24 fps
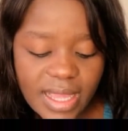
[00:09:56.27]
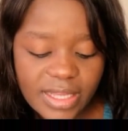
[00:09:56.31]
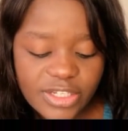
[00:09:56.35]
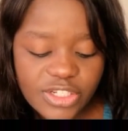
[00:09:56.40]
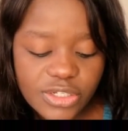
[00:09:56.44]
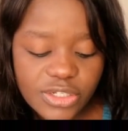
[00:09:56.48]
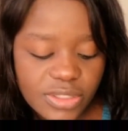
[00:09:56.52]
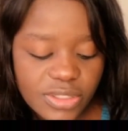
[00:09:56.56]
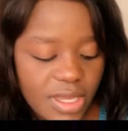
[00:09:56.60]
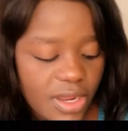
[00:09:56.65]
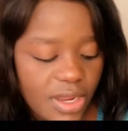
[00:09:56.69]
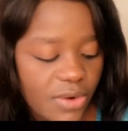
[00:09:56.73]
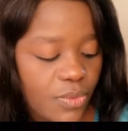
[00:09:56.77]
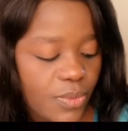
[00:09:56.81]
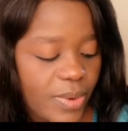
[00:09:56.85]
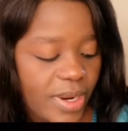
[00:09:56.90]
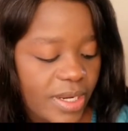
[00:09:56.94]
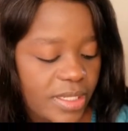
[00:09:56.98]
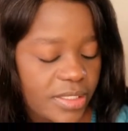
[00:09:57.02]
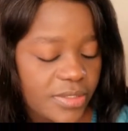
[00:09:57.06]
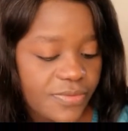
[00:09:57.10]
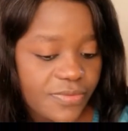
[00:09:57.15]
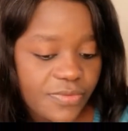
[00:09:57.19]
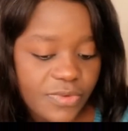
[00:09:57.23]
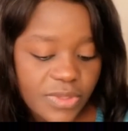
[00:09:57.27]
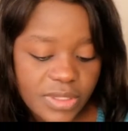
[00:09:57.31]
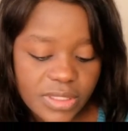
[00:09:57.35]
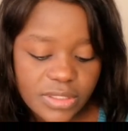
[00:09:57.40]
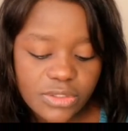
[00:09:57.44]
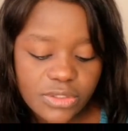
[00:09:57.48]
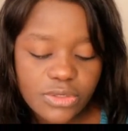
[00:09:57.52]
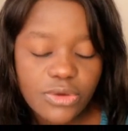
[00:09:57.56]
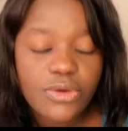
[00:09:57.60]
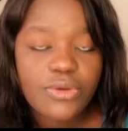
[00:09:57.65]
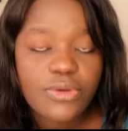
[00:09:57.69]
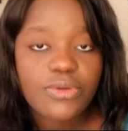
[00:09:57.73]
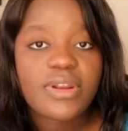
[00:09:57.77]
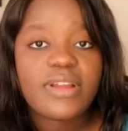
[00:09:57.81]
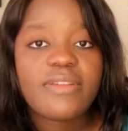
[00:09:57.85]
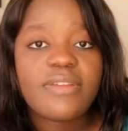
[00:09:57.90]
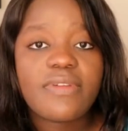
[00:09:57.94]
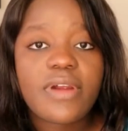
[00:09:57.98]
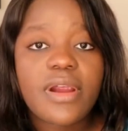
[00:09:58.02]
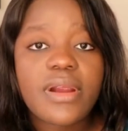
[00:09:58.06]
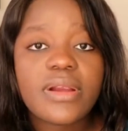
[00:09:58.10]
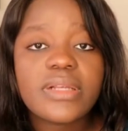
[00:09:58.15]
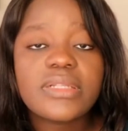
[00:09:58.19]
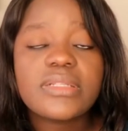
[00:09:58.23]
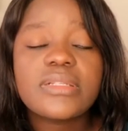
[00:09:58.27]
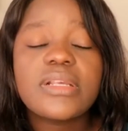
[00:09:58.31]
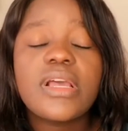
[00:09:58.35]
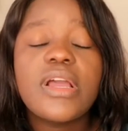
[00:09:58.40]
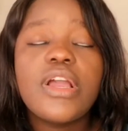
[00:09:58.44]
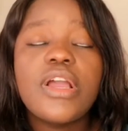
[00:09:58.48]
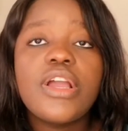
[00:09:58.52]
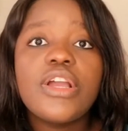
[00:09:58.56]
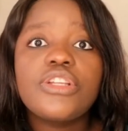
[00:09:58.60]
I just can't wait for this coronavirus